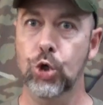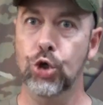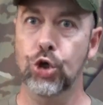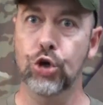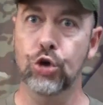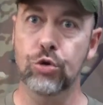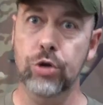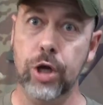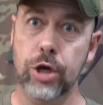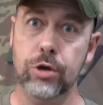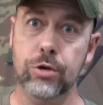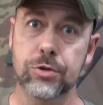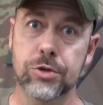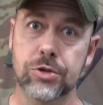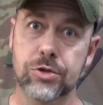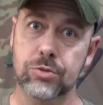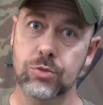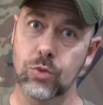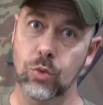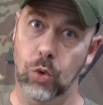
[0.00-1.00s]
Who
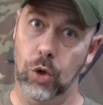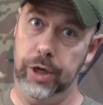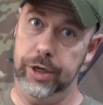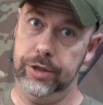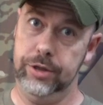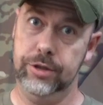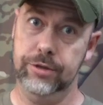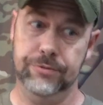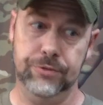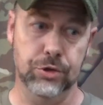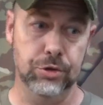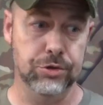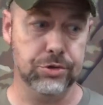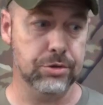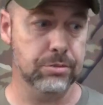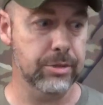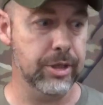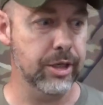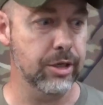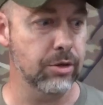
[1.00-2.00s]
knows what the
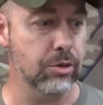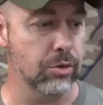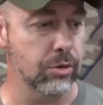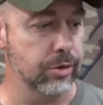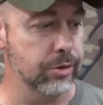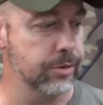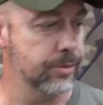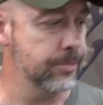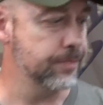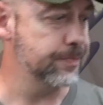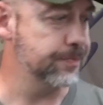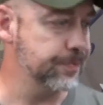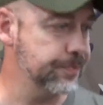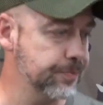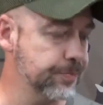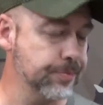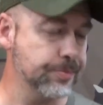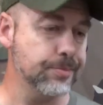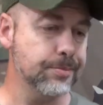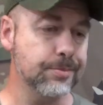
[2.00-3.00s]
future may hold.
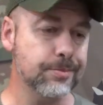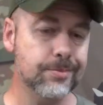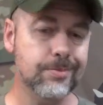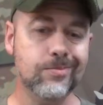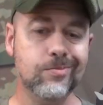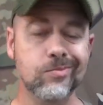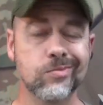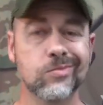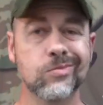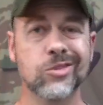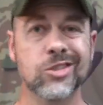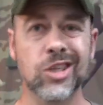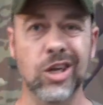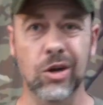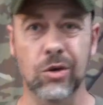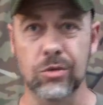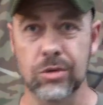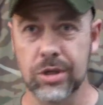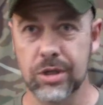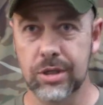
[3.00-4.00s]

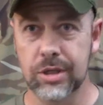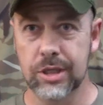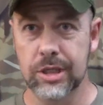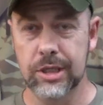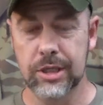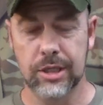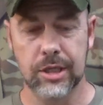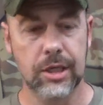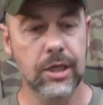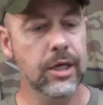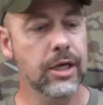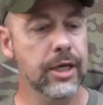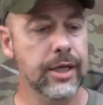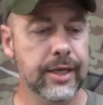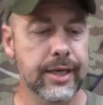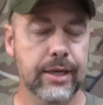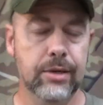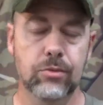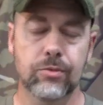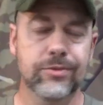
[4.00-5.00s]
So,
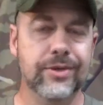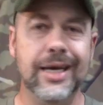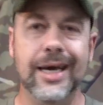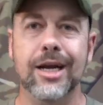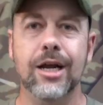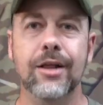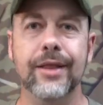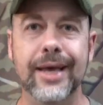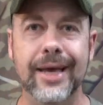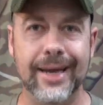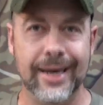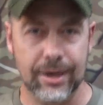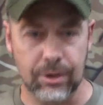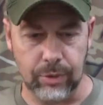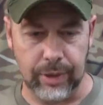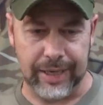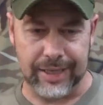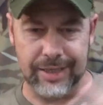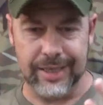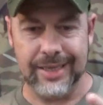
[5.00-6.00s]
we've got all that out of
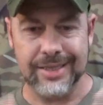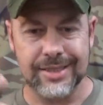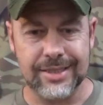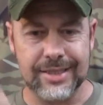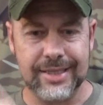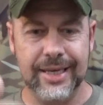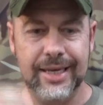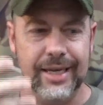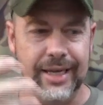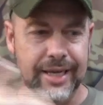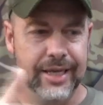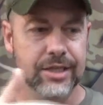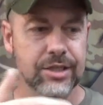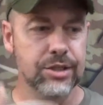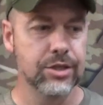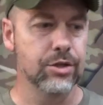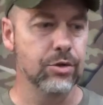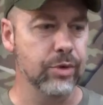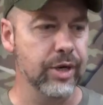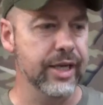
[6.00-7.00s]
the way. Let's get
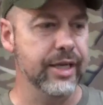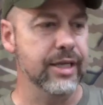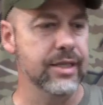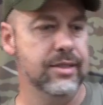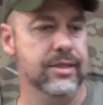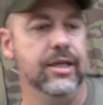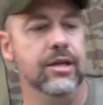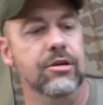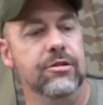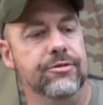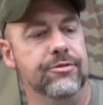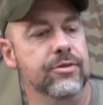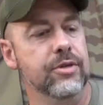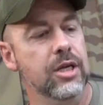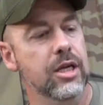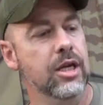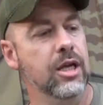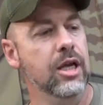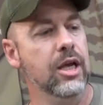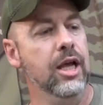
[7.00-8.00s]
into the rig
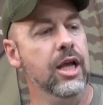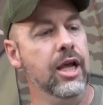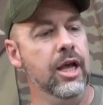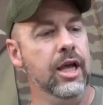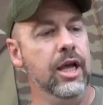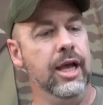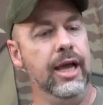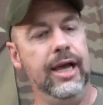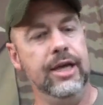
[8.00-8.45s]
itself.